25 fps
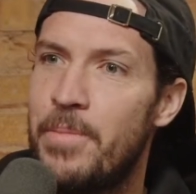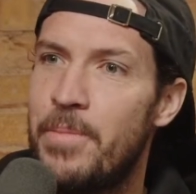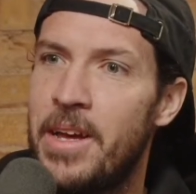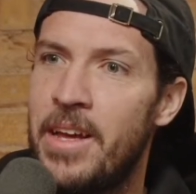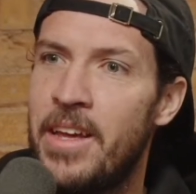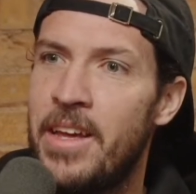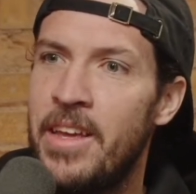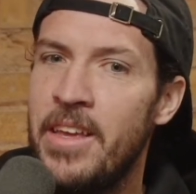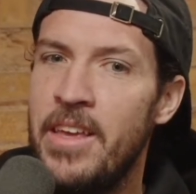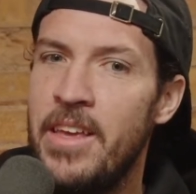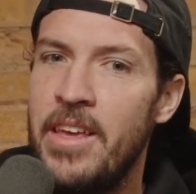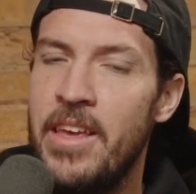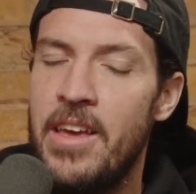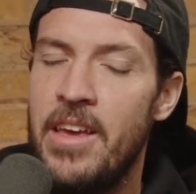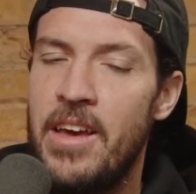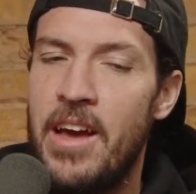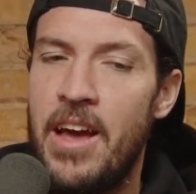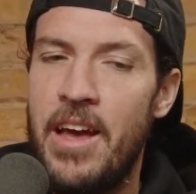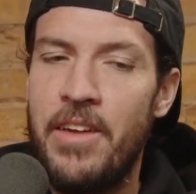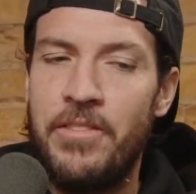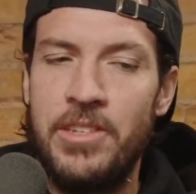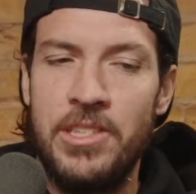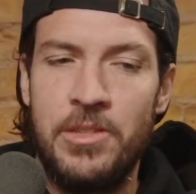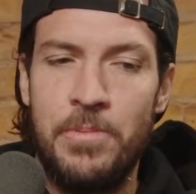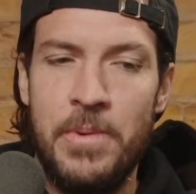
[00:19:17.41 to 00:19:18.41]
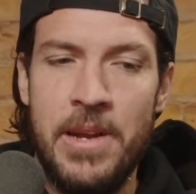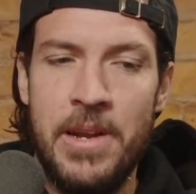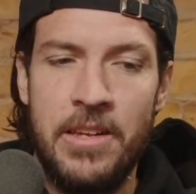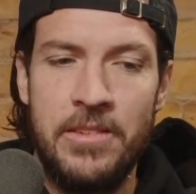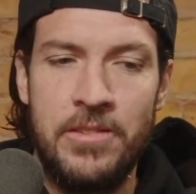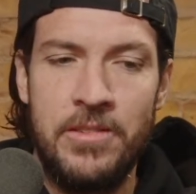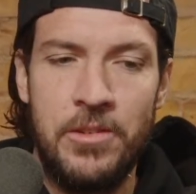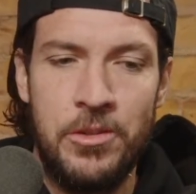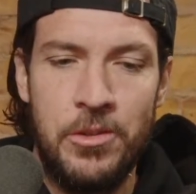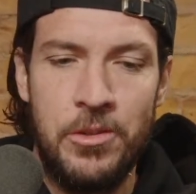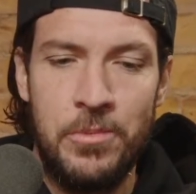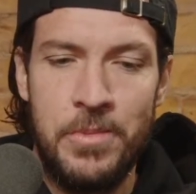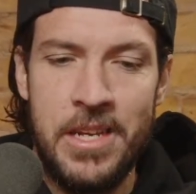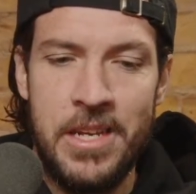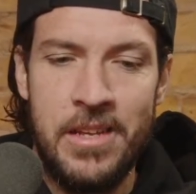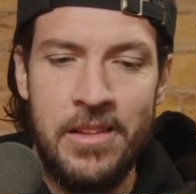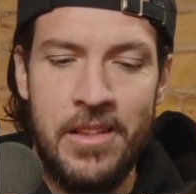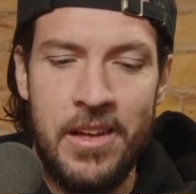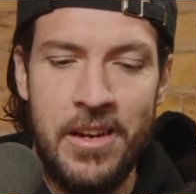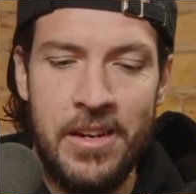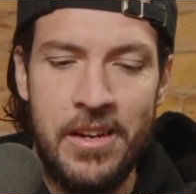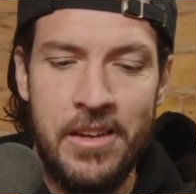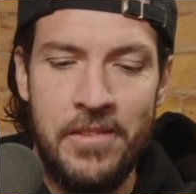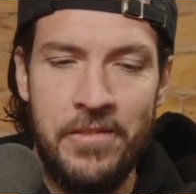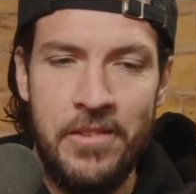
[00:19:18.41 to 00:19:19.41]
I've just been on social media
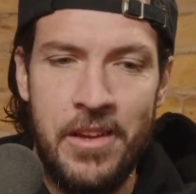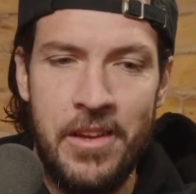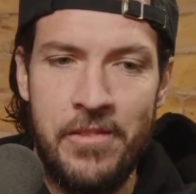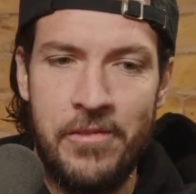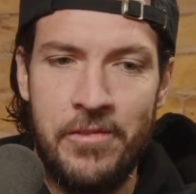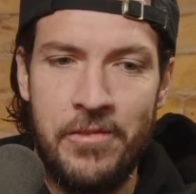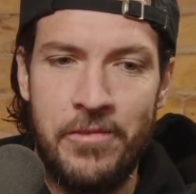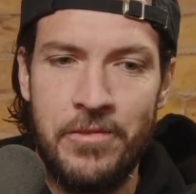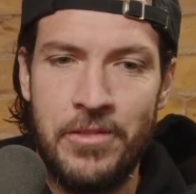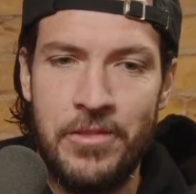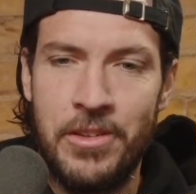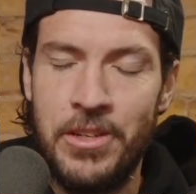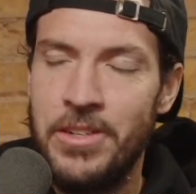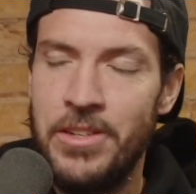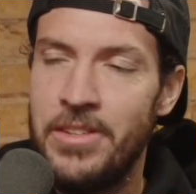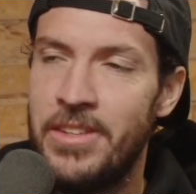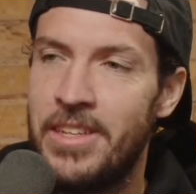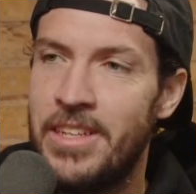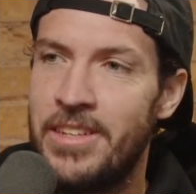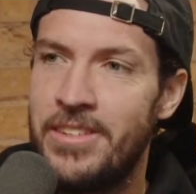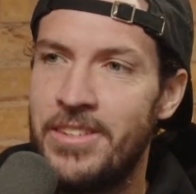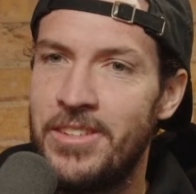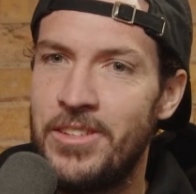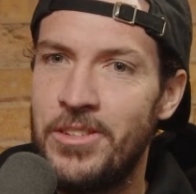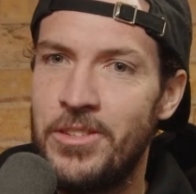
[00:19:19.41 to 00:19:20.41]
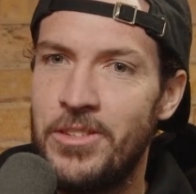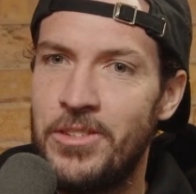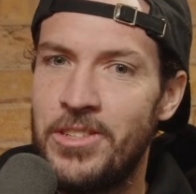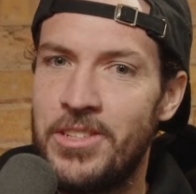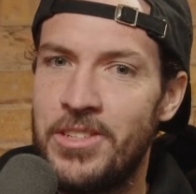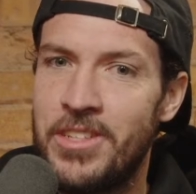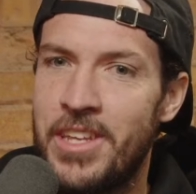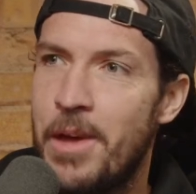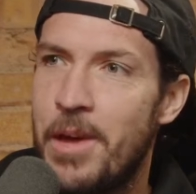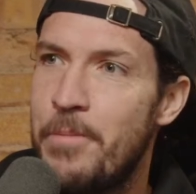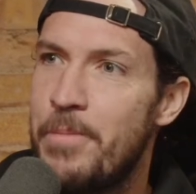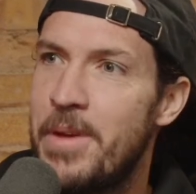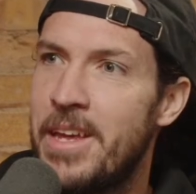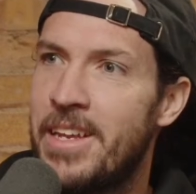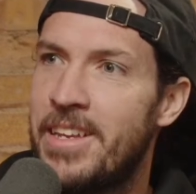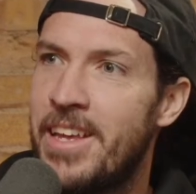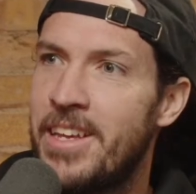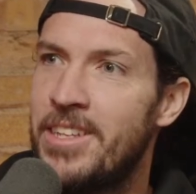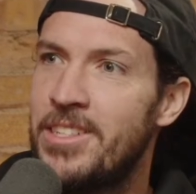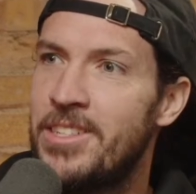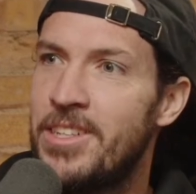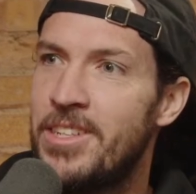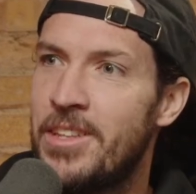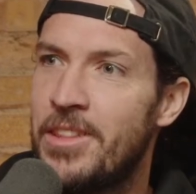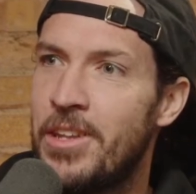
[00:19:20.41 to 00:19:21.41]
long enough that I've learned that you just can't pay
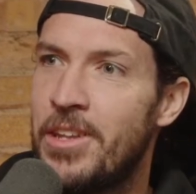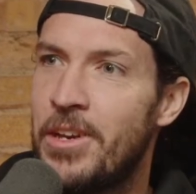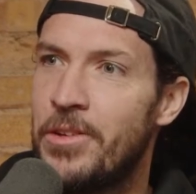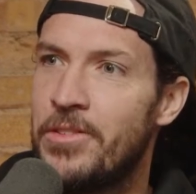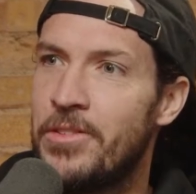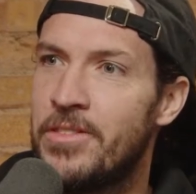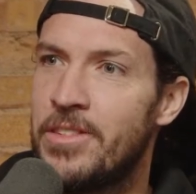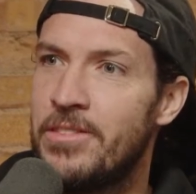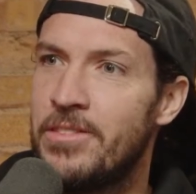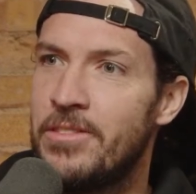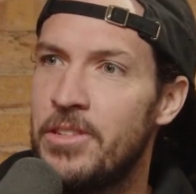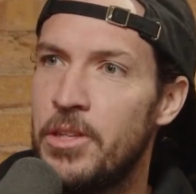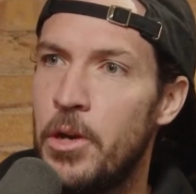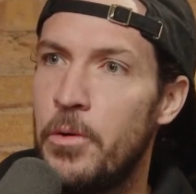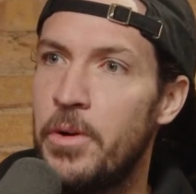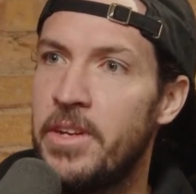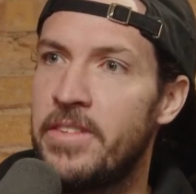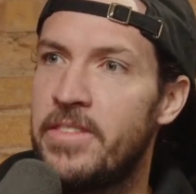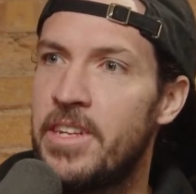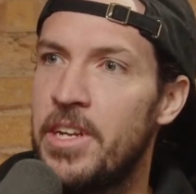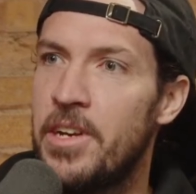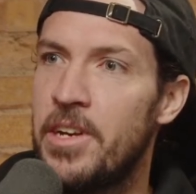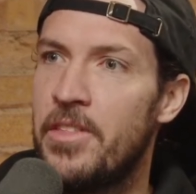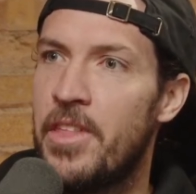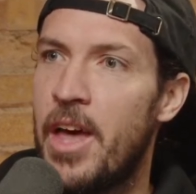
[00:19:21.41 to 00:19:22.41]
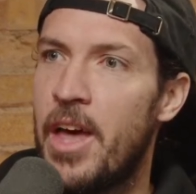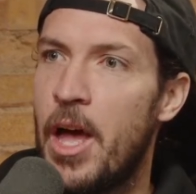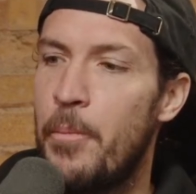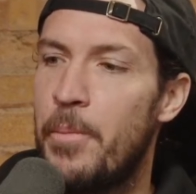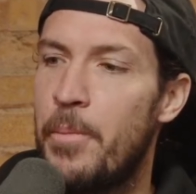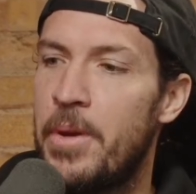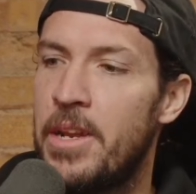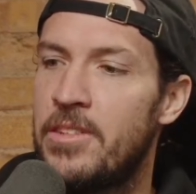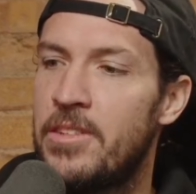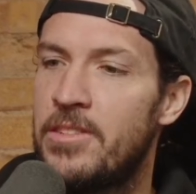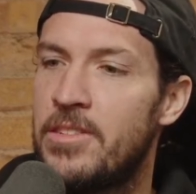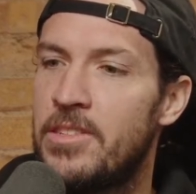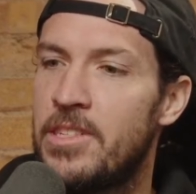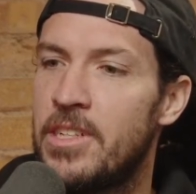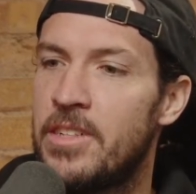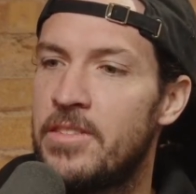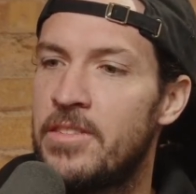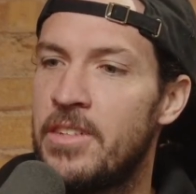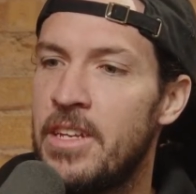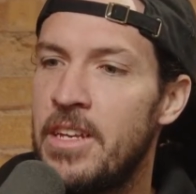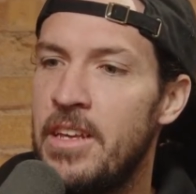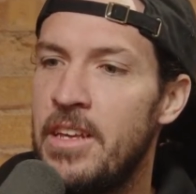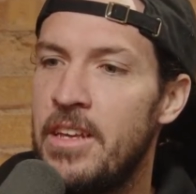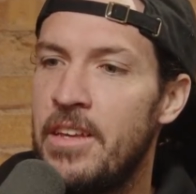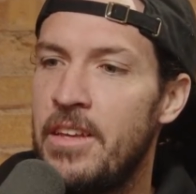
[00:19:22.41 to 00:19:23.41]
attention to those, and you always hear that, but
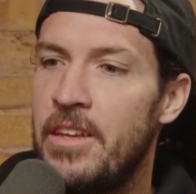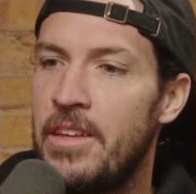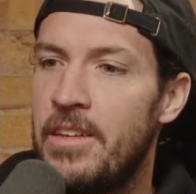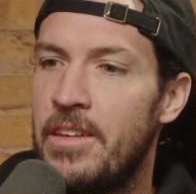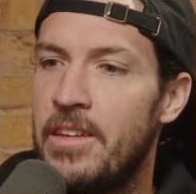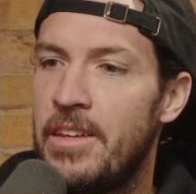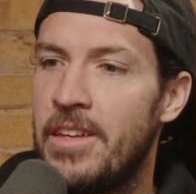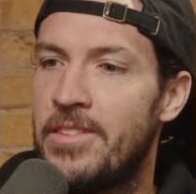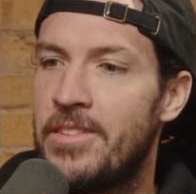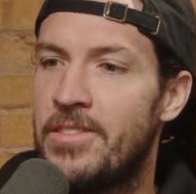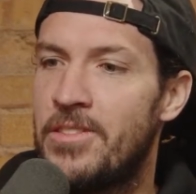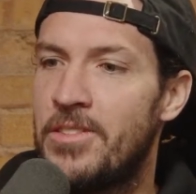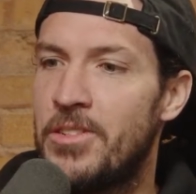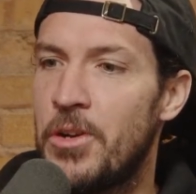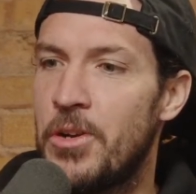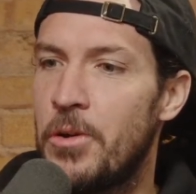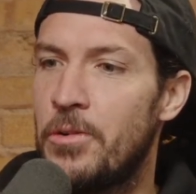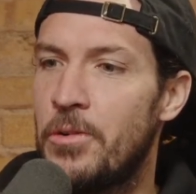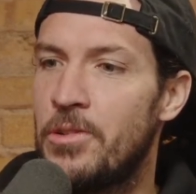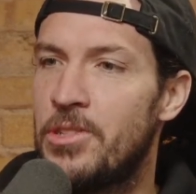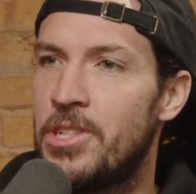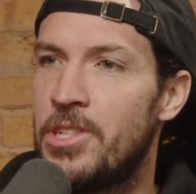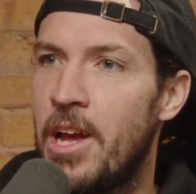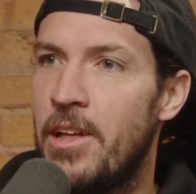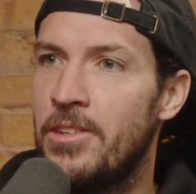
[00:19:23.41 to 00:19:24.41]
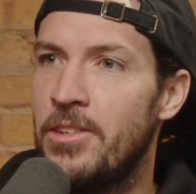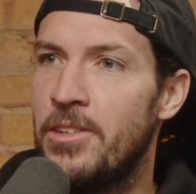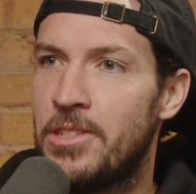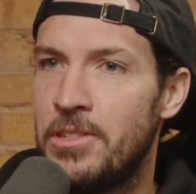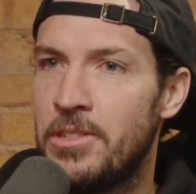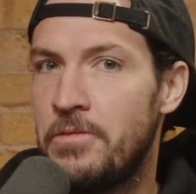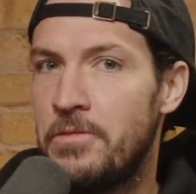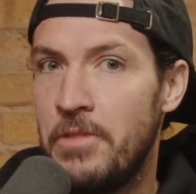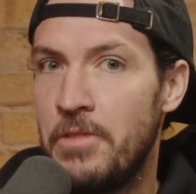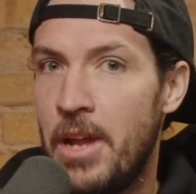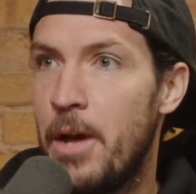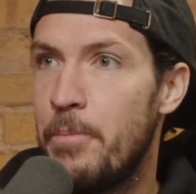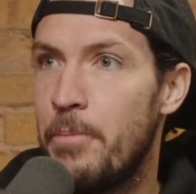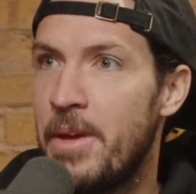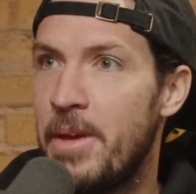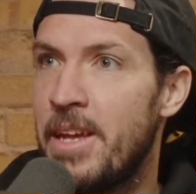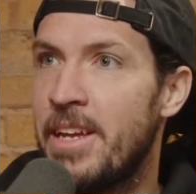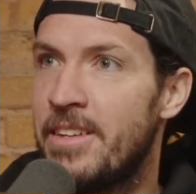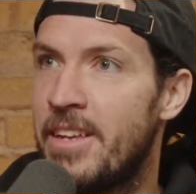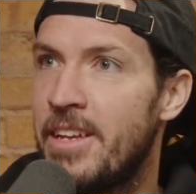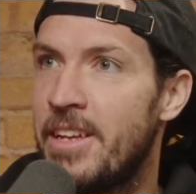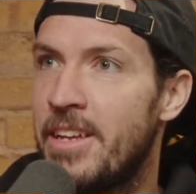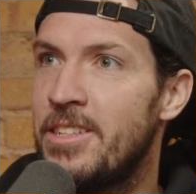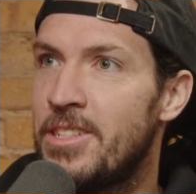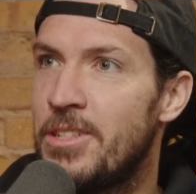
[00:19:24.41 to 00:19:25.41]
it's your own challenge of not paying
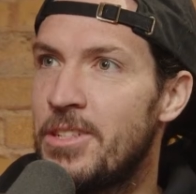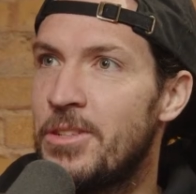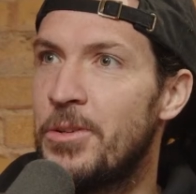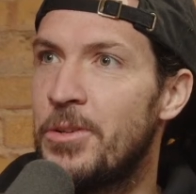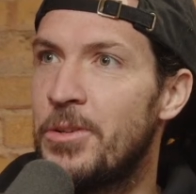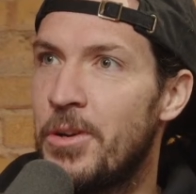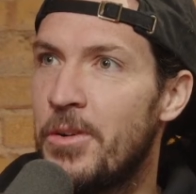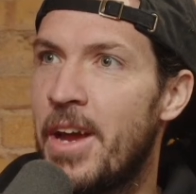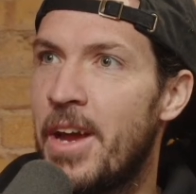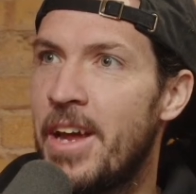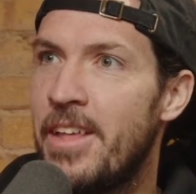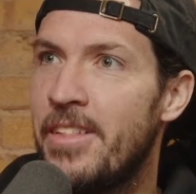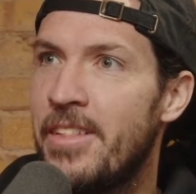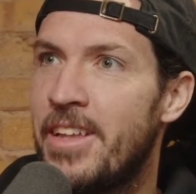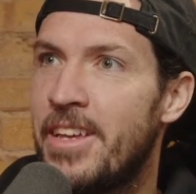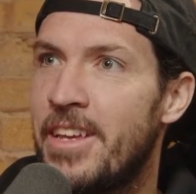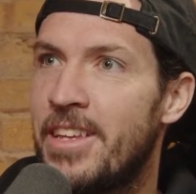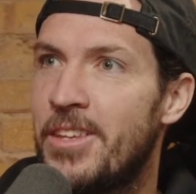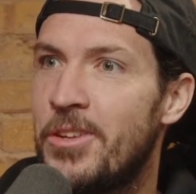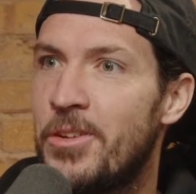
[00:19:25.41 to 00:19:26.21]
attention to it, right?